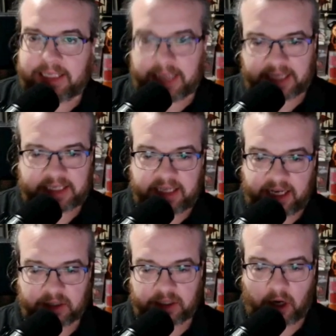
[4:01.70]
not
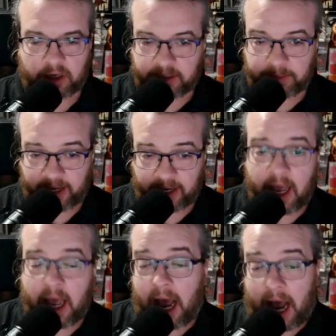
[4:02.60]
Steel Song to me.
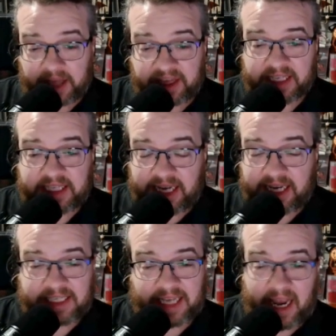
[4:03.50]
This
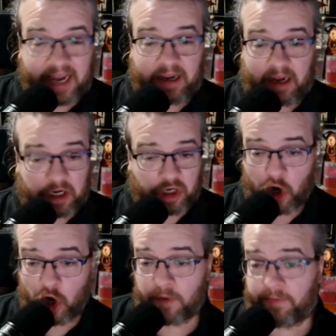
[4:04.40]
is a
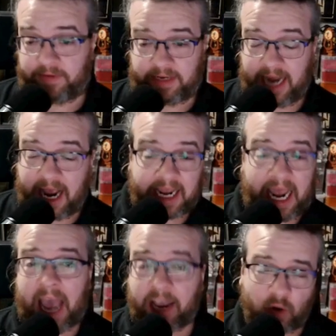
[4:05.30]
curved deck,
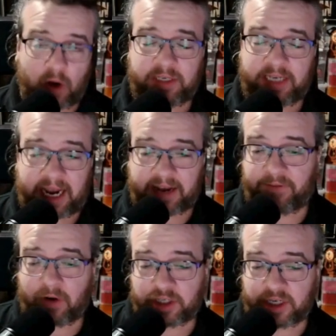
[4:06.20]
aggro deck
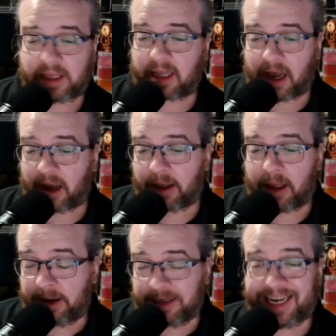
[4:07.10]
version,
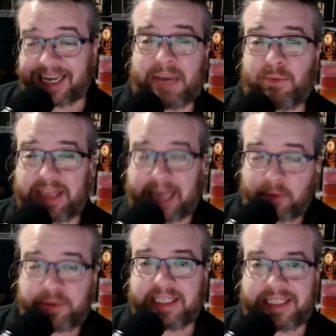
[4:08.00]
a Diggy
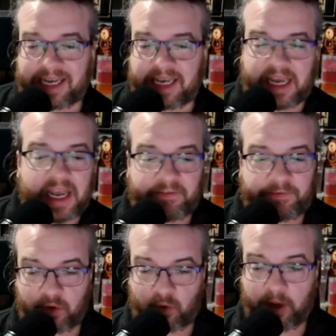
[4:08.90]
without the Diggy, if
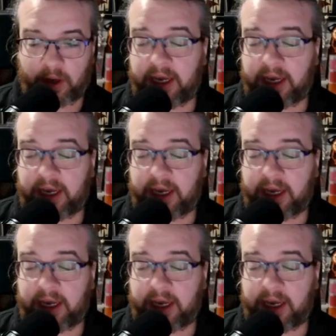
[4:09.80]
you will.